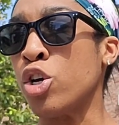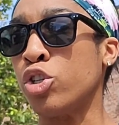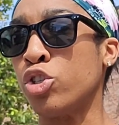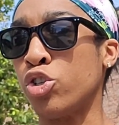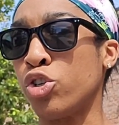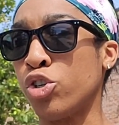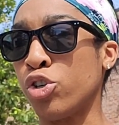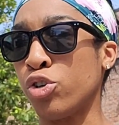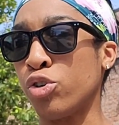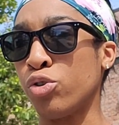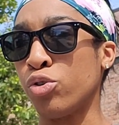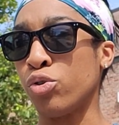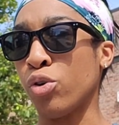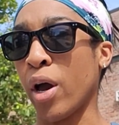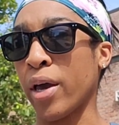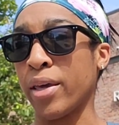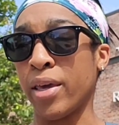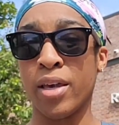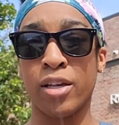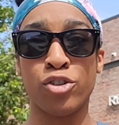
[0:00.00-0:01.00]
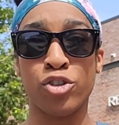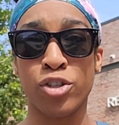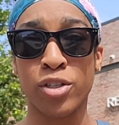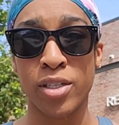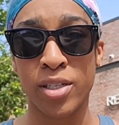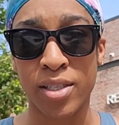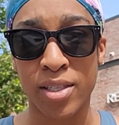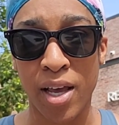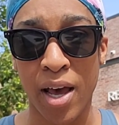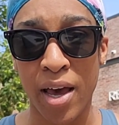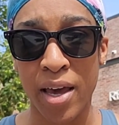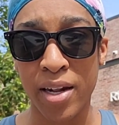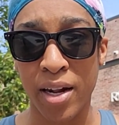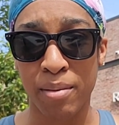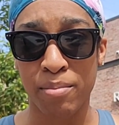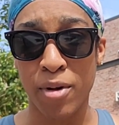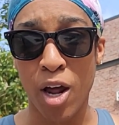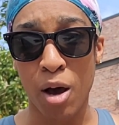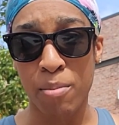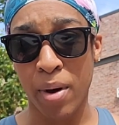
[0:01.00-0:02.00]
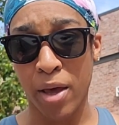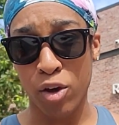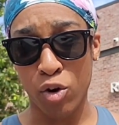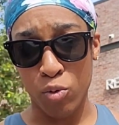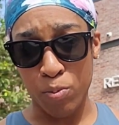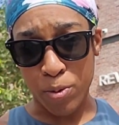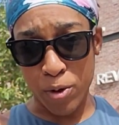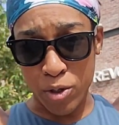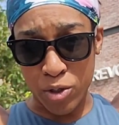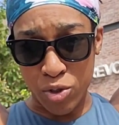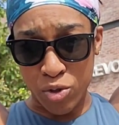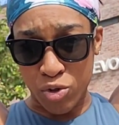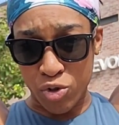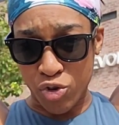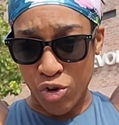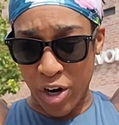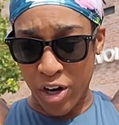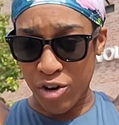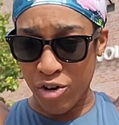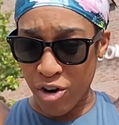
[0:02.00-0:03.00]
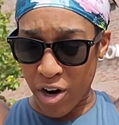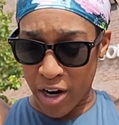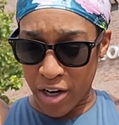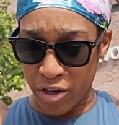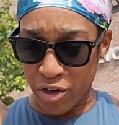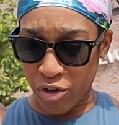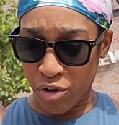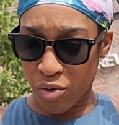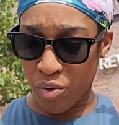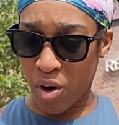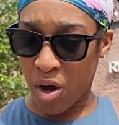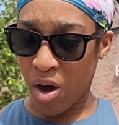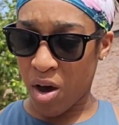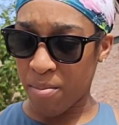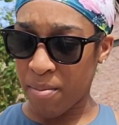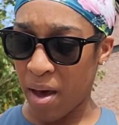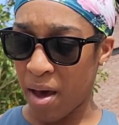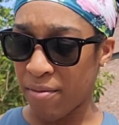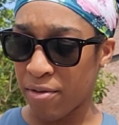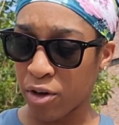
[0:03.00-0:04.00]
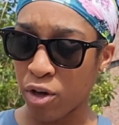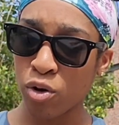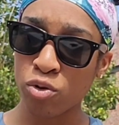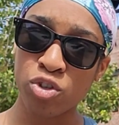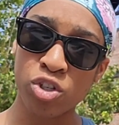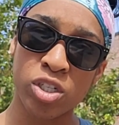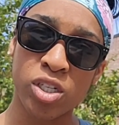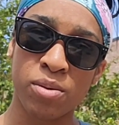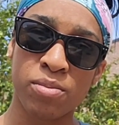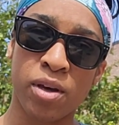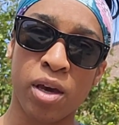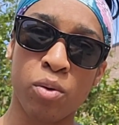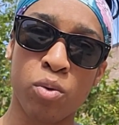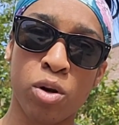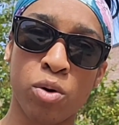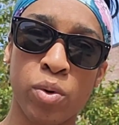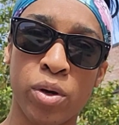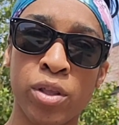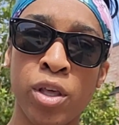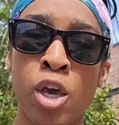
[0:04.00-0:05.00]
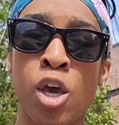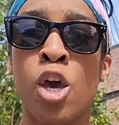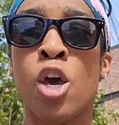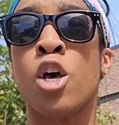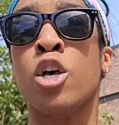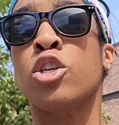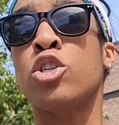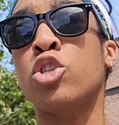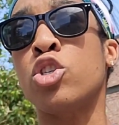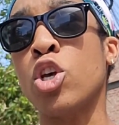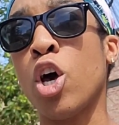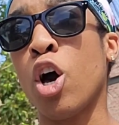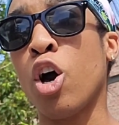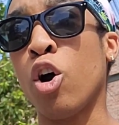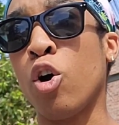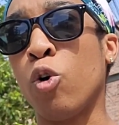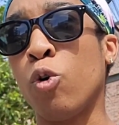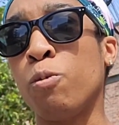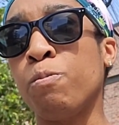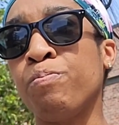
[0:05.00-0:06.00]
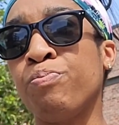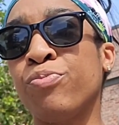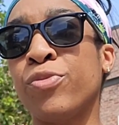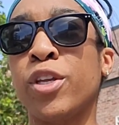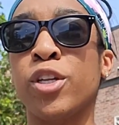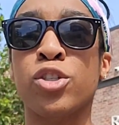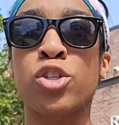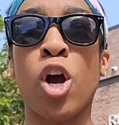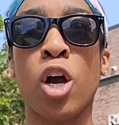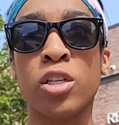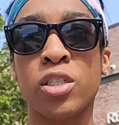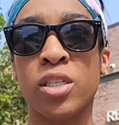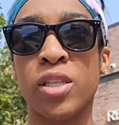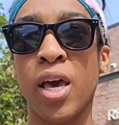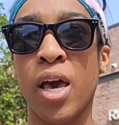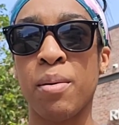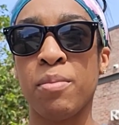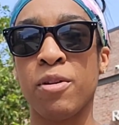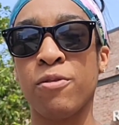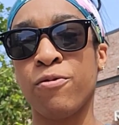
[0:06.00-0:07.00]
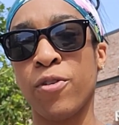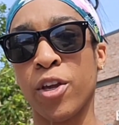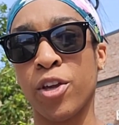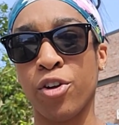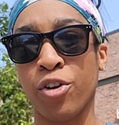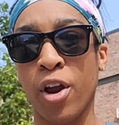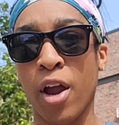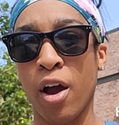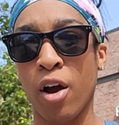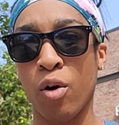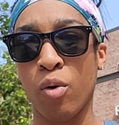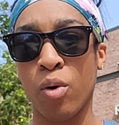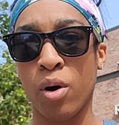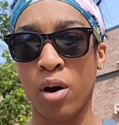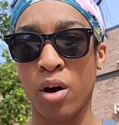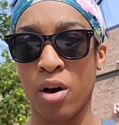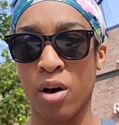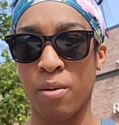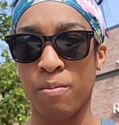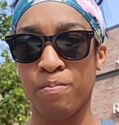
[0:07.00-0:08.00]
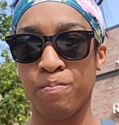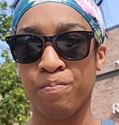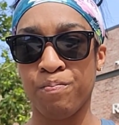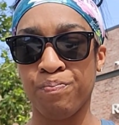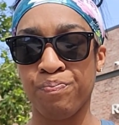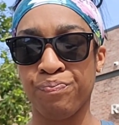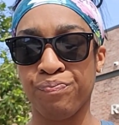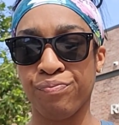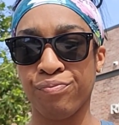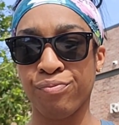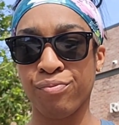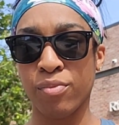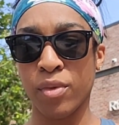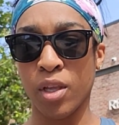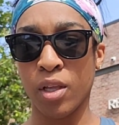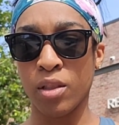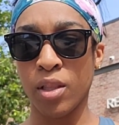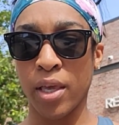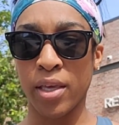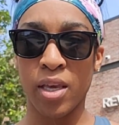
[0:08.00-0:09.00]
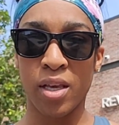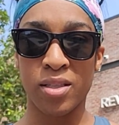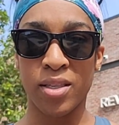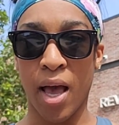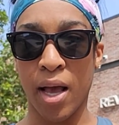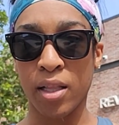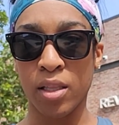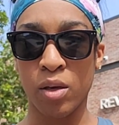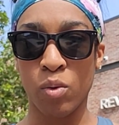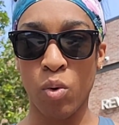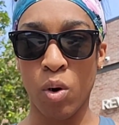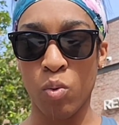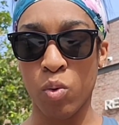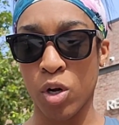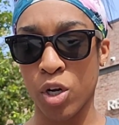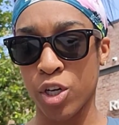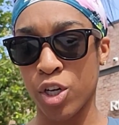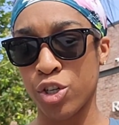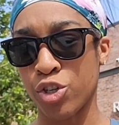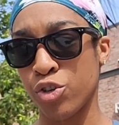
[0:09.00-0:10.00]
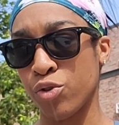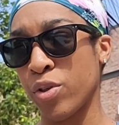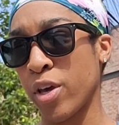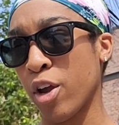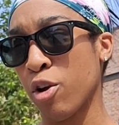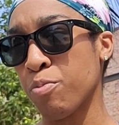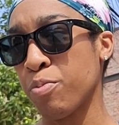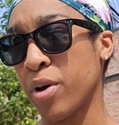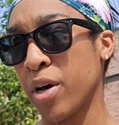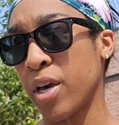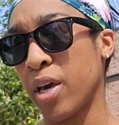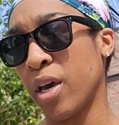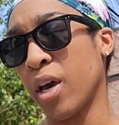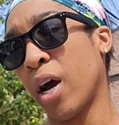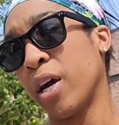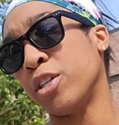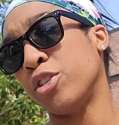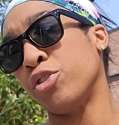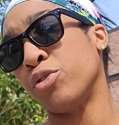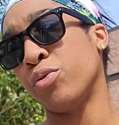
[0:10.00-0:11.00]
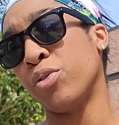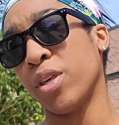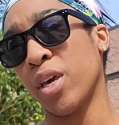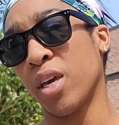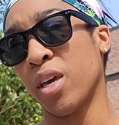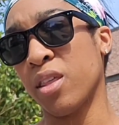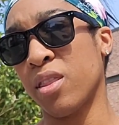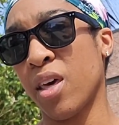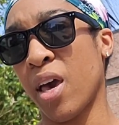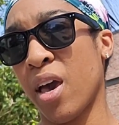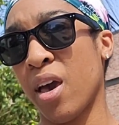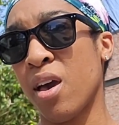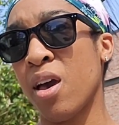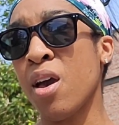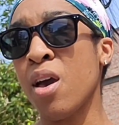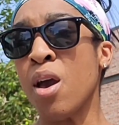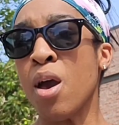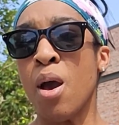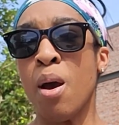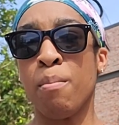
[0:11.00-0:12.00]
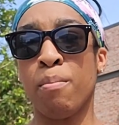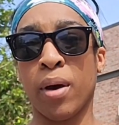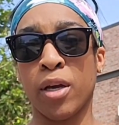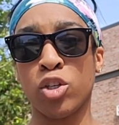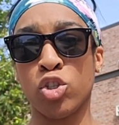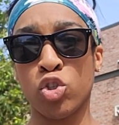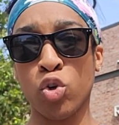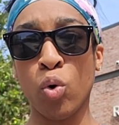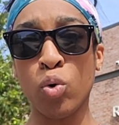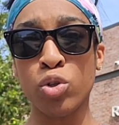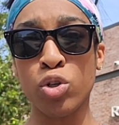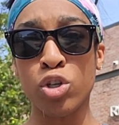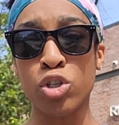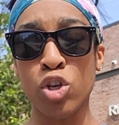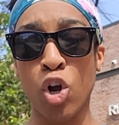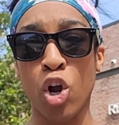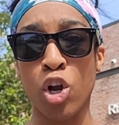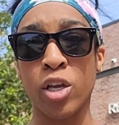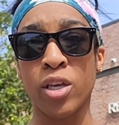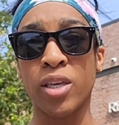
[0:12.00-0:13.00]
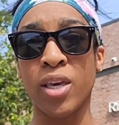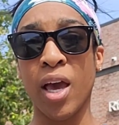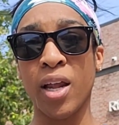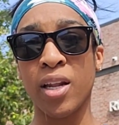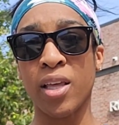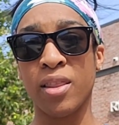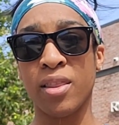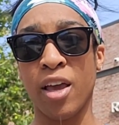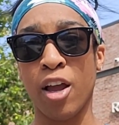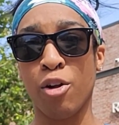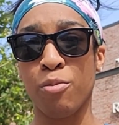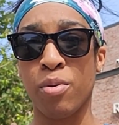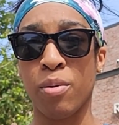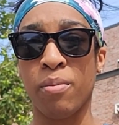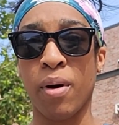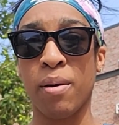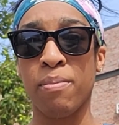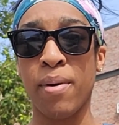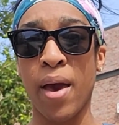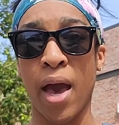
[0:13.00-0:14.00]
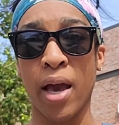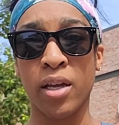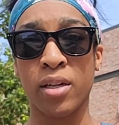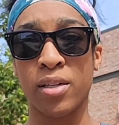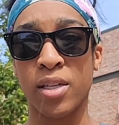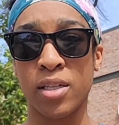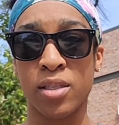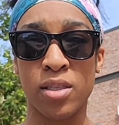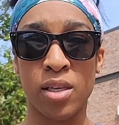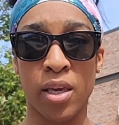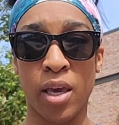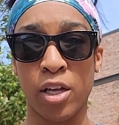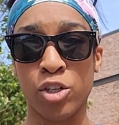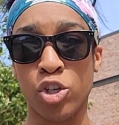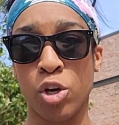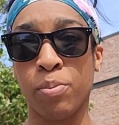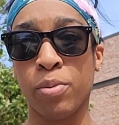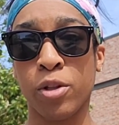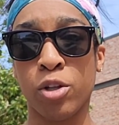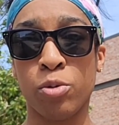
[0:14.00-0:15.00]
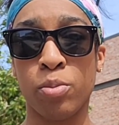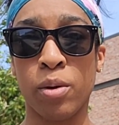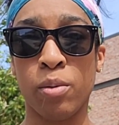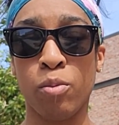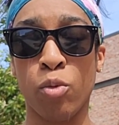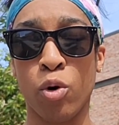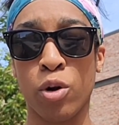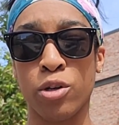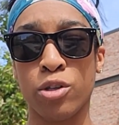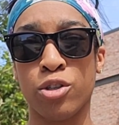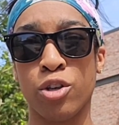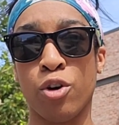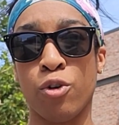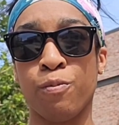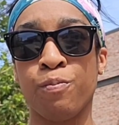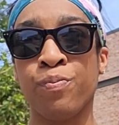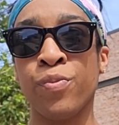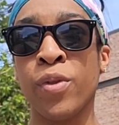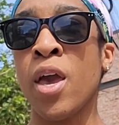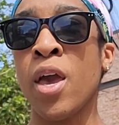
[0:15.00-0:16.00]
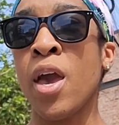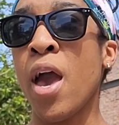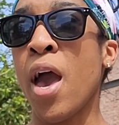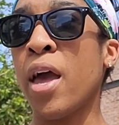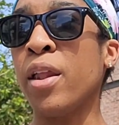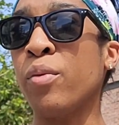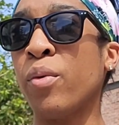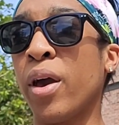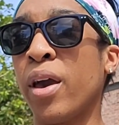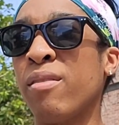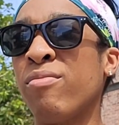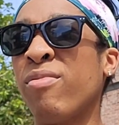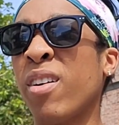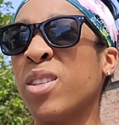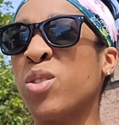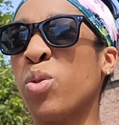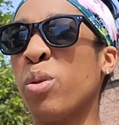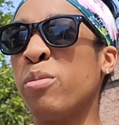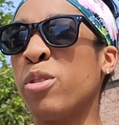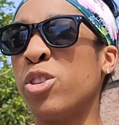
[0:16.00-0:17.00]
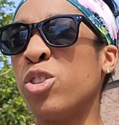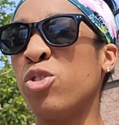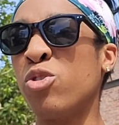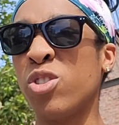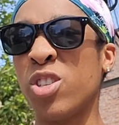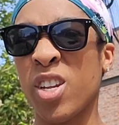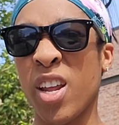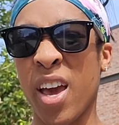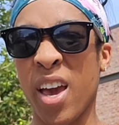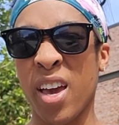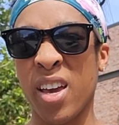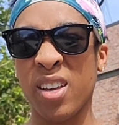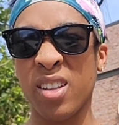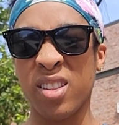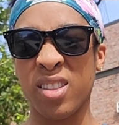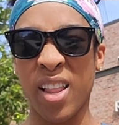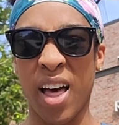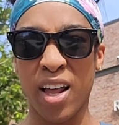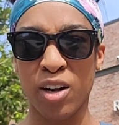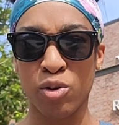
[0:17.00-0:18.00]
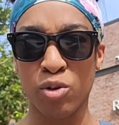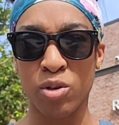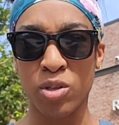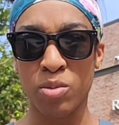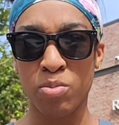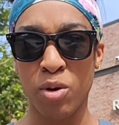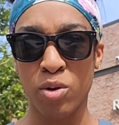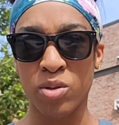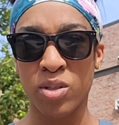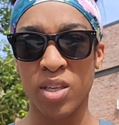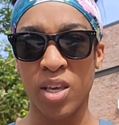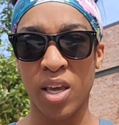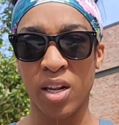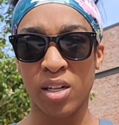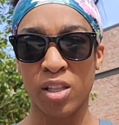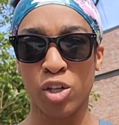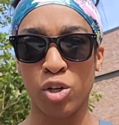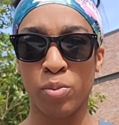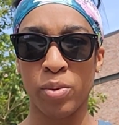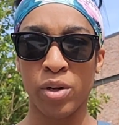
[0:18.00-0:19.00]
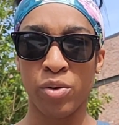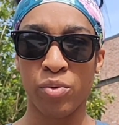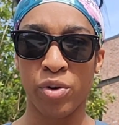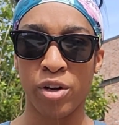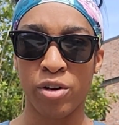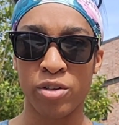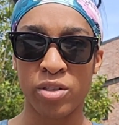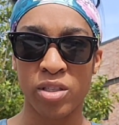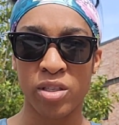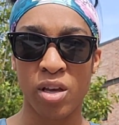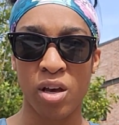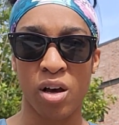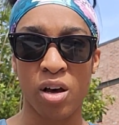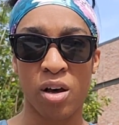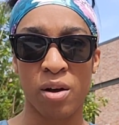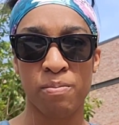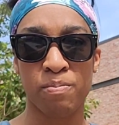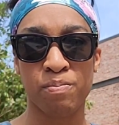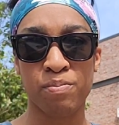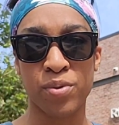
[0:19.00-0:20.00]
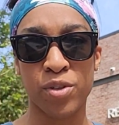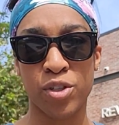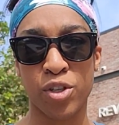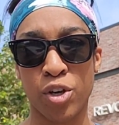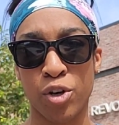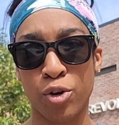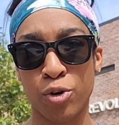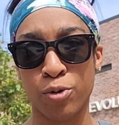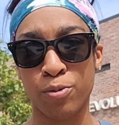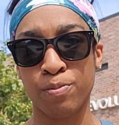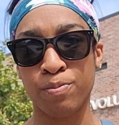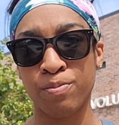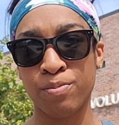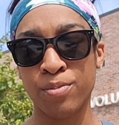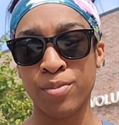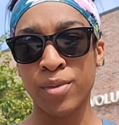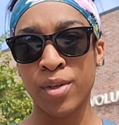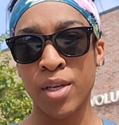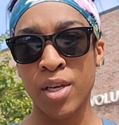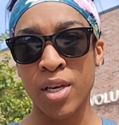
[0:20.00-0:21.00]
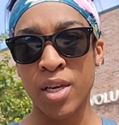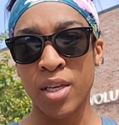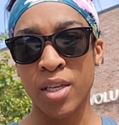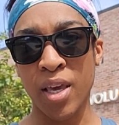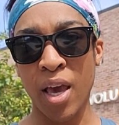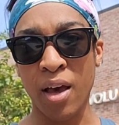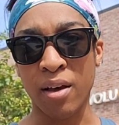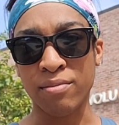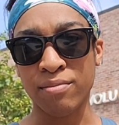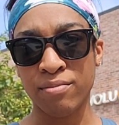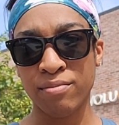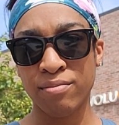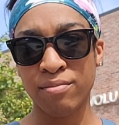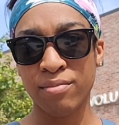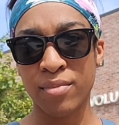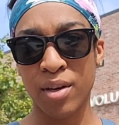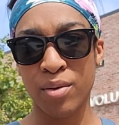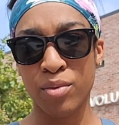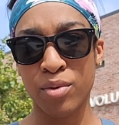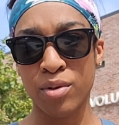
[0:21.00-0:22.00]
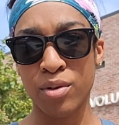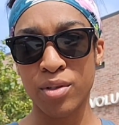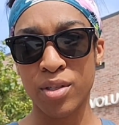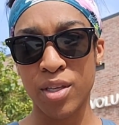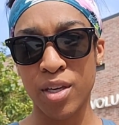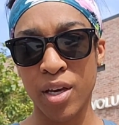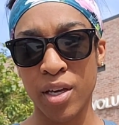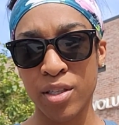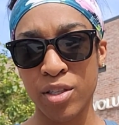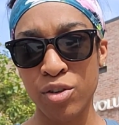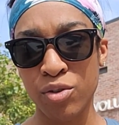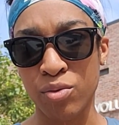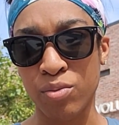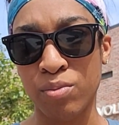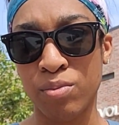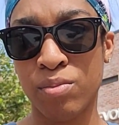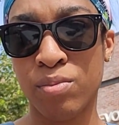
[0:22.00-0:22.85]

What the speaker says: to, I can't just decide. I'm not my own personal trainer. I do have a coaching team that I work with, so I need to talk to them and figure out like exactly what we're gonna do there. But I do think that my shoulders are getting there, but my back needs to catch up a little bit more. So anyway, that's what I'm gonna do today. Laterals mostly and a little bit of rears. So yeah, I will see you guys soon.